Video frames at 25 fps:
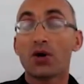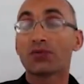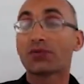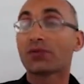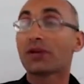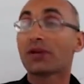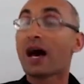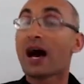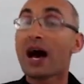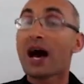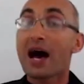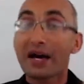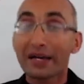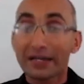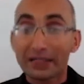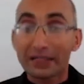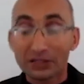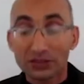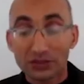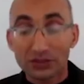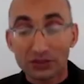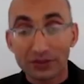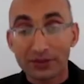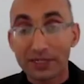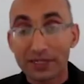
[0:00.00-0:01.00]

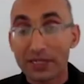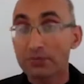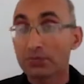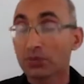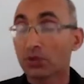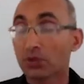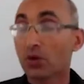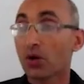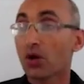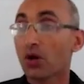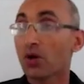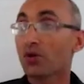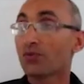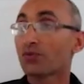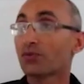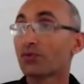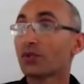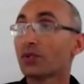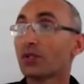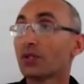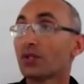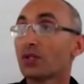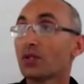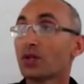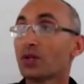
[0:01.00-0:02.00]
lines, the number
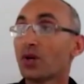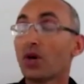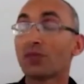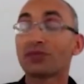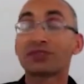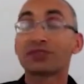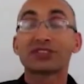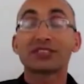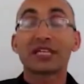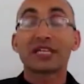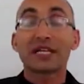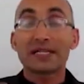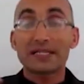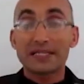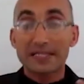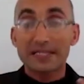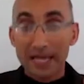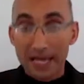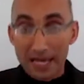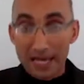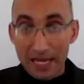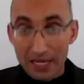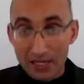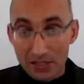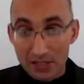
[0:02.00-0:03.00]
of
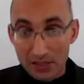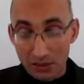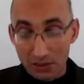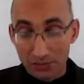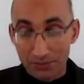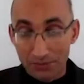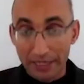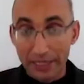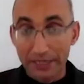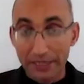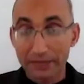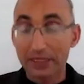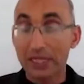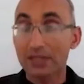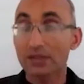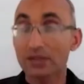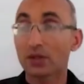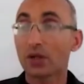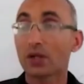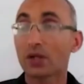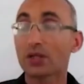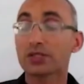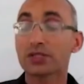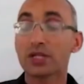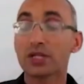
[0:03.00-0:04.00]
stanzas, right,
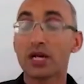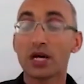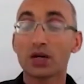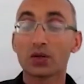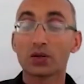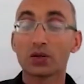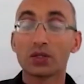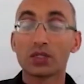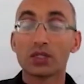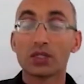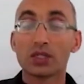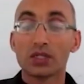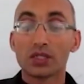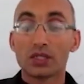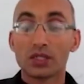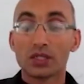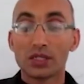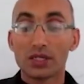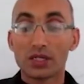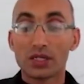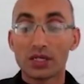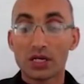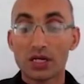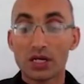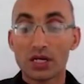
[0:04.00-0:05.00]
and also
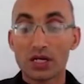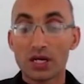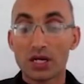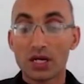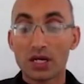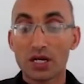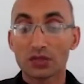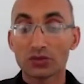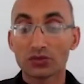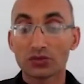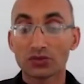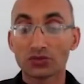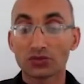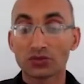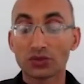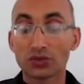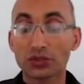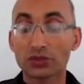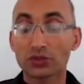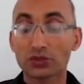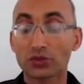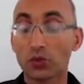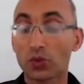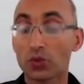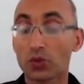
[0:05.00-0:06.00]

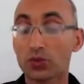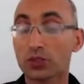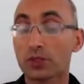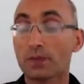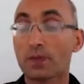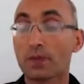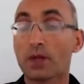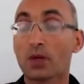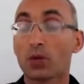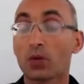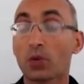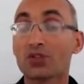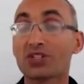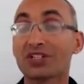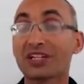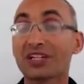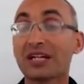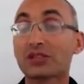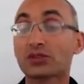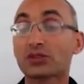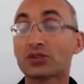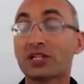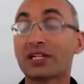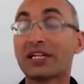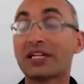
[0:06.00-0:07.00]
strict rules with
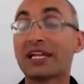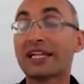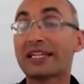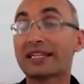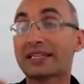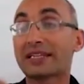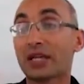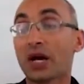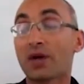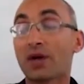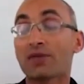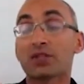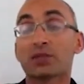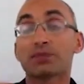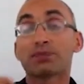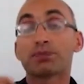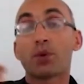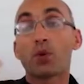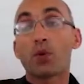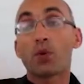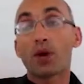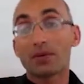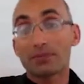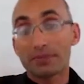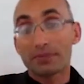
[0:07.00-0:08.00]
regard to the length of the
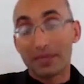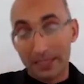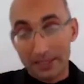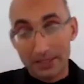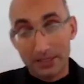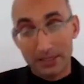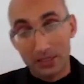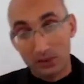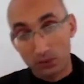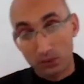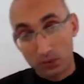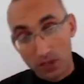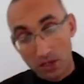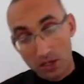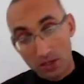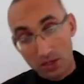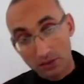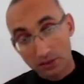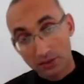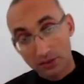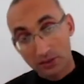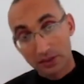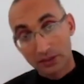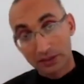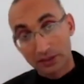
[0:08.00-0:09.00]
poem and so
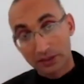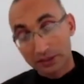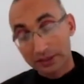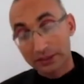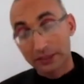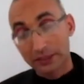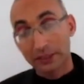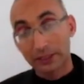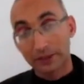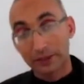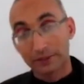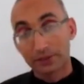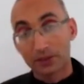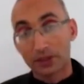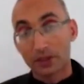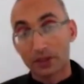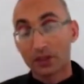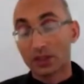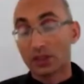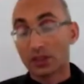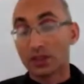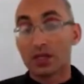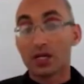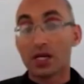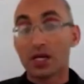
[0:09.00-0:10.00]
on. Clear.
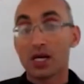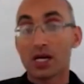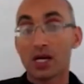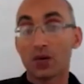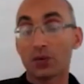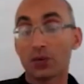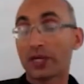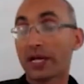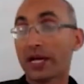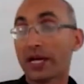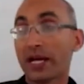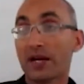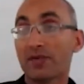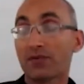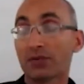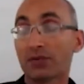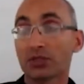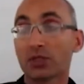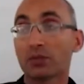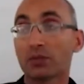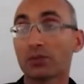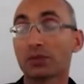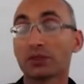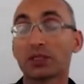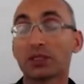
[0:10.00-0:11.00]
We have, for
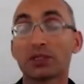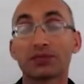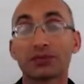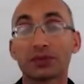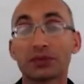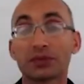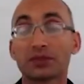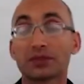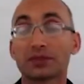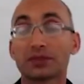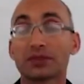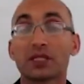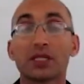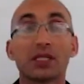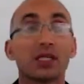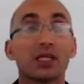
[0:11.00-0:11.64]
example, different